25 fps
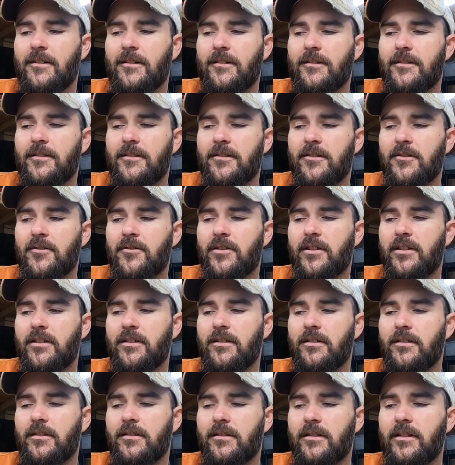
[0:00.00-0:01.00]
you know,
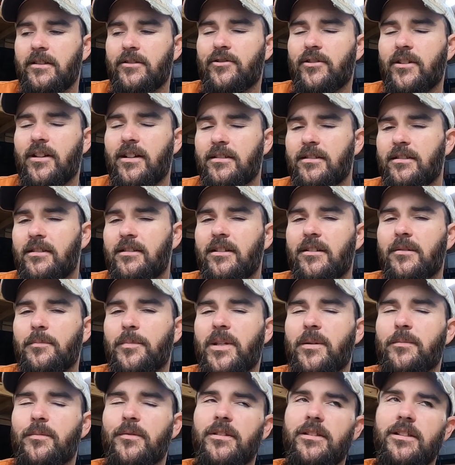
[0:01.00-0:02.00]
he, he tries to tell
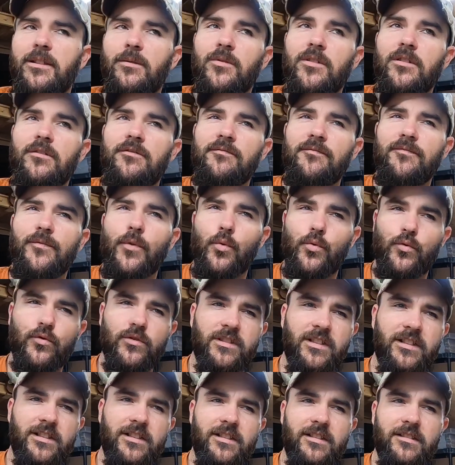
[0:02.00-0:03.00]
people anywhere from
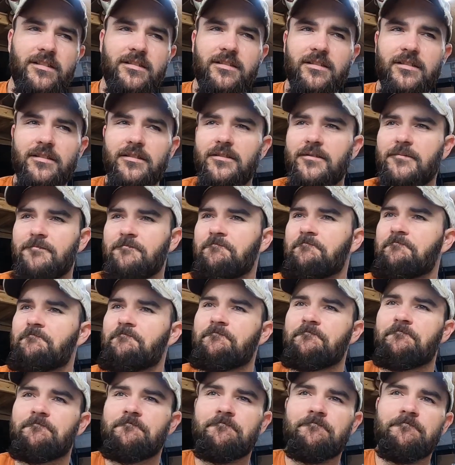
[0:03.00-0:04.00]
14 to
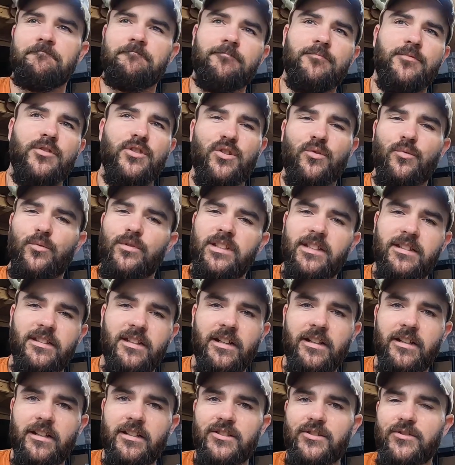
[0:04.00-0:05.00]
20
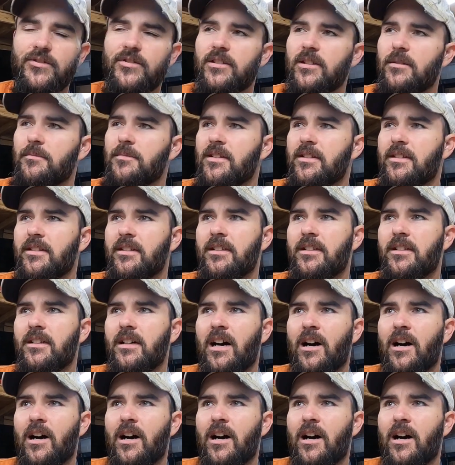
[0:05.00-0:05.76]
days or something like that.